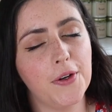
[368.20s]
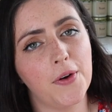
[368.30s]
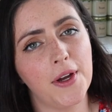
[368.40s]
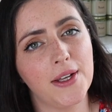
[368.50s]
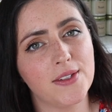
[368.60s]
your
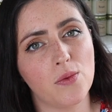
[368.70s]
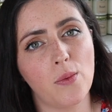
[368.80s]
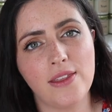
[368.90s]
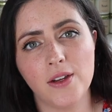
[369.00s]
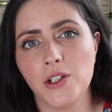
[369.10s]
oils,
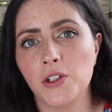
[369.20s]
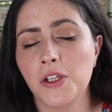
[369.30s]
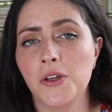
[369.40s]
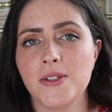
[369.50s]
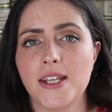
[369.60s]
whether you're
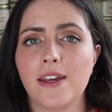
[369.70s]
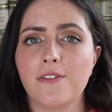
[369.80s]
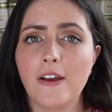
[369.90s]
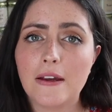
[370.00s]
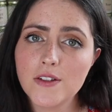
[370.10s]
using
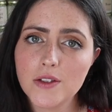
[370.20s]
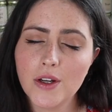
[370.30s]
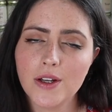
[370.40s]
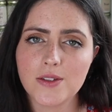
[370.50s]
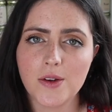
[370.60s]
fragrance
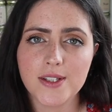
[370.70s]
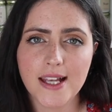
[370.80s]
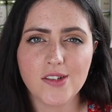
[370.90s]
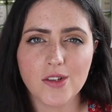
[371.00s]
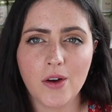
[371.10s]
oils or
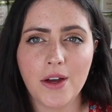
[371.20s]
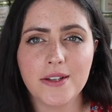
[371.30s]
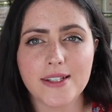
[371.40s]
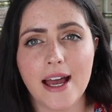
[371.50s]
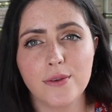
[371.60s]
essential
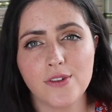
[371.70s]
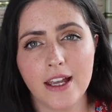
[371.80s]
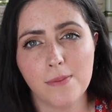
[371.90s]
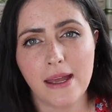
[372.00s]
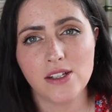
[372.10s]
oils, I would
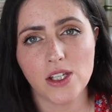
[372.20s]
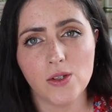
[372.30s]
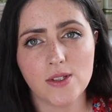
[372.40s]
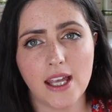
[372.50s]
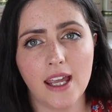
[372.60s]
recommend
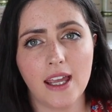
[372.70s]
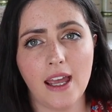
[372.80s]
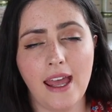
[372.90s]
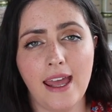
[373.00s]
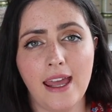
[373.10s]
using
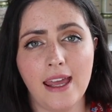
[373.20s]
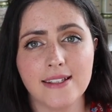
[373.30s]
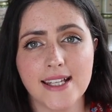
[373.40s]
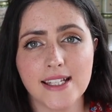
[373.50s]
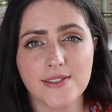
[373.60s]
a
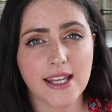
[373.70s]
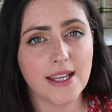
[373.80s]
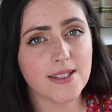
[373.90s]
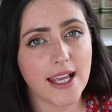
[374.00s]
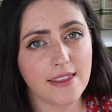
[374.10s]
set of
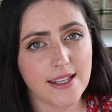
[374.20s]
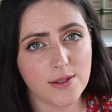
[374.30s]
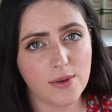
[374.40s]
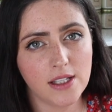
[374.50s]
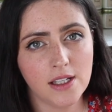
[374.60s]
scales like
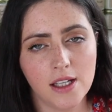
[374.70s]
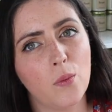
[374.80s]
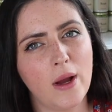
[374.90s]
this one,